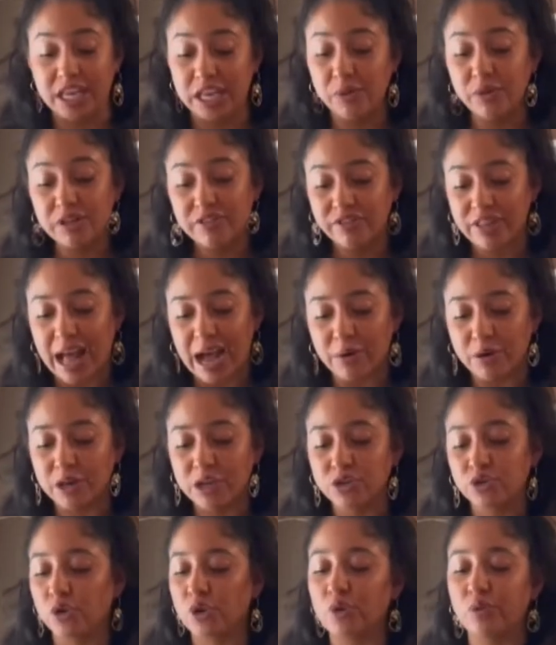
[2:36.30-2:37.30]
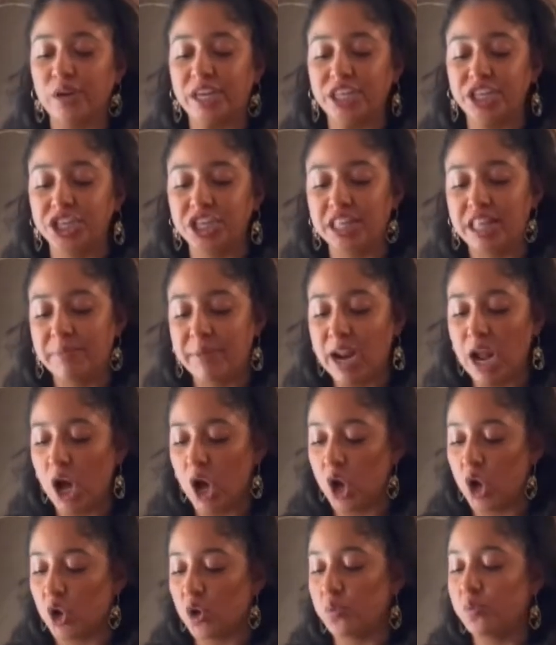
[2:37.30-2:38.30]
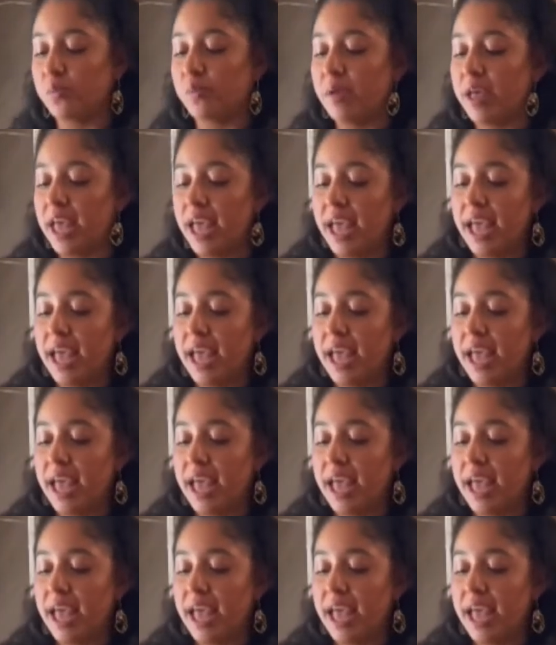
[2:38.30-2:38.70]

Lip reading: with flowers or arranging them at home